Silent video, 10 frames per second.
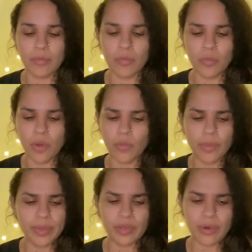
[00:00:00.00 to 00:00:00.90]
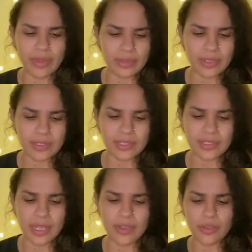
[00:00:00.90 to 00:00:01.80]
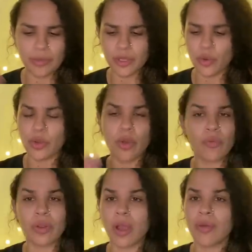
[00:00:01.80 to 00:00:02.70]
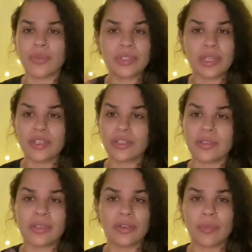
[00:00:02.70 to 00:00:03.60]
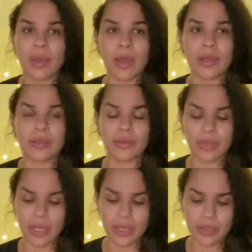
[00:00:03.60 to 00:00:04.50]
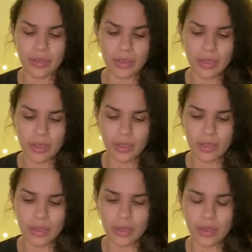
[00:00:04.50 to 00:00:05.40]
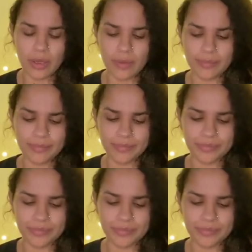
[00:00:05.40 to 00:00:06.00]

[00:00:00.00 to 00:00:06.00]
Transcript: What would be the right thing to say? You could be going over conversations in your mind. Okay. I